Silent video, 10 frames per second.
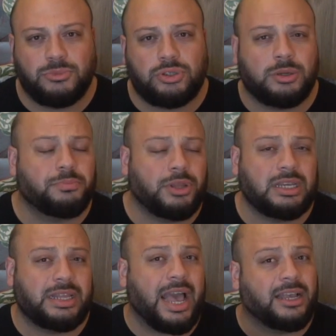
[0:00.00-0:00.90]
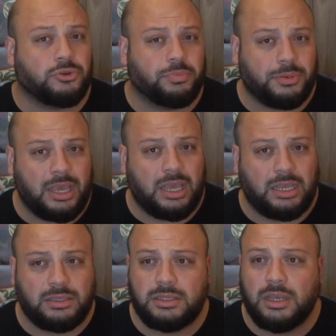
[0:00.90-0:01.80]
playing in the astral
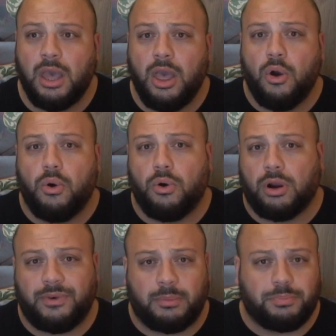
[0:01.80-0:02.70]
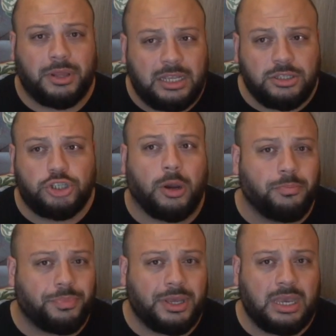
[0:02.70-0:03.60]
planes, or if I'm plane
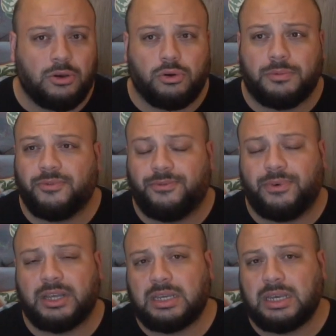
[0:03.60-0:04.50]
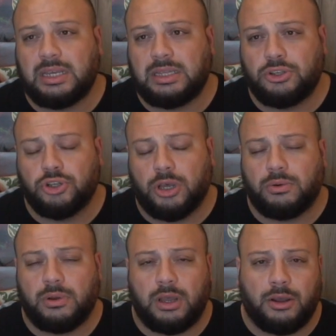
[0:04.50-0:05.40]
jumping or fighting in
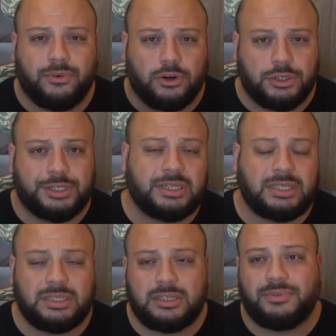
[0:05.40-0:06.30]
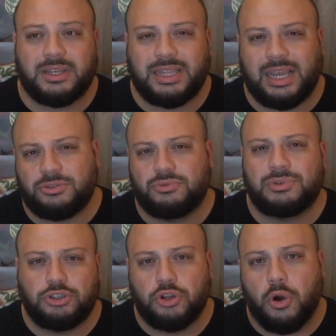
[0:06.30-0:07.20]
Avernus and stuff like that. I don't
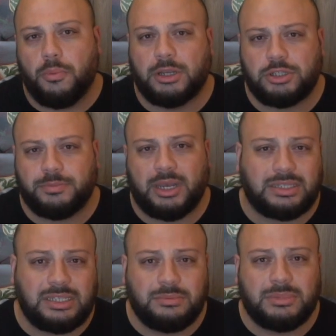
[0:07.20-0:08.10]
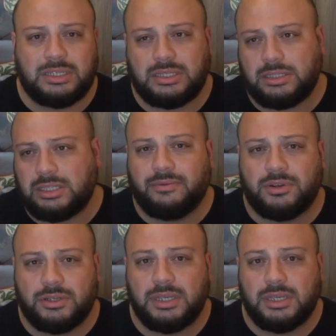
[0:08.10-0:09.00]
really know much about demons and devils.